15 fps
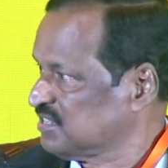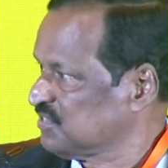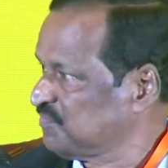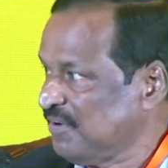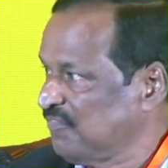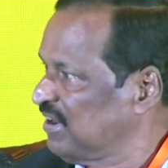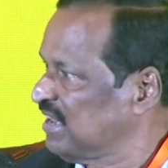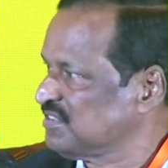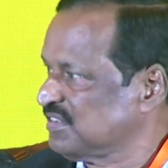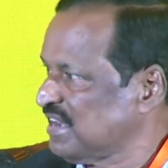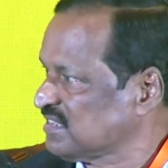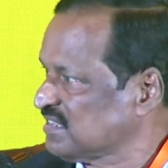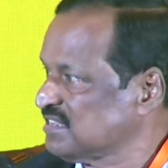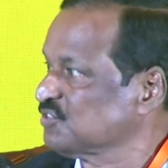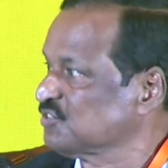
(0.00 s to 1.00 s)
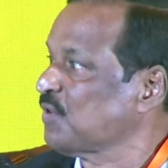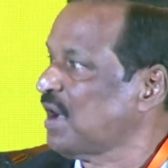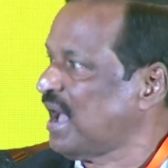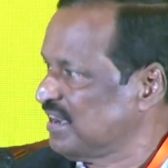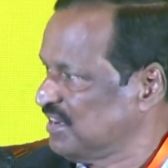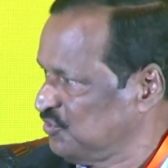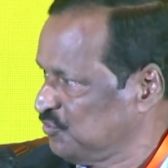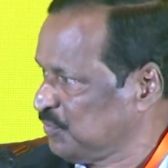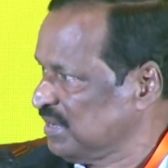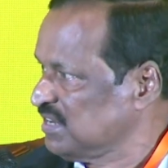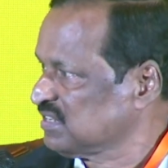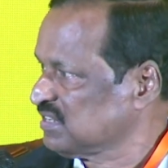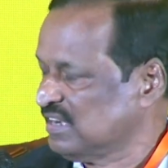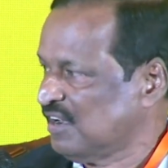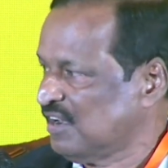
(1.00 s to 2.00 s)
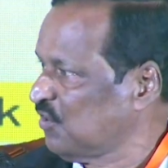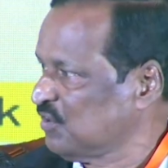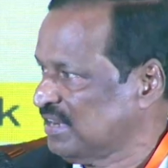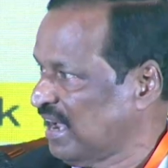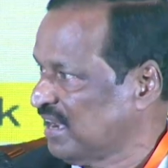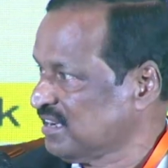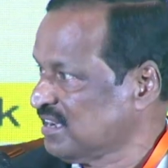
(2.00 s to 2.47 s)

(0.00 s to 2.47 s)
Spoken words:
privileged access to higher education and all that.